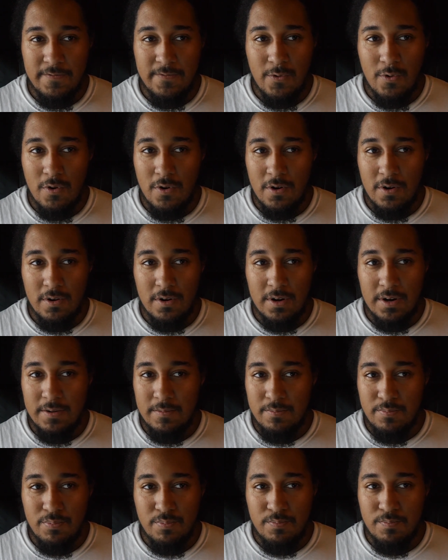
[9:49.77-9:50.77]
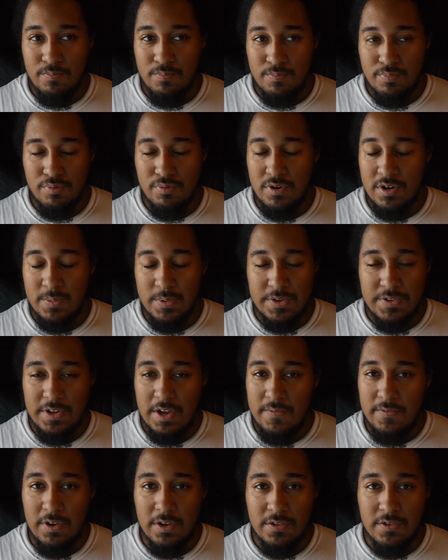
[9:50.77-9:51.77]
for pretty much
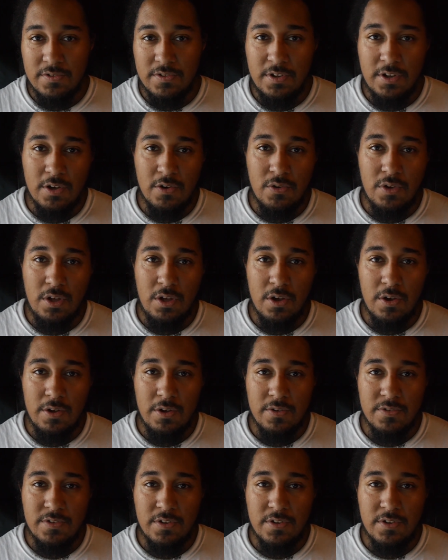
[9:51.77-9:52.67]
every other Sengoku yo-yo.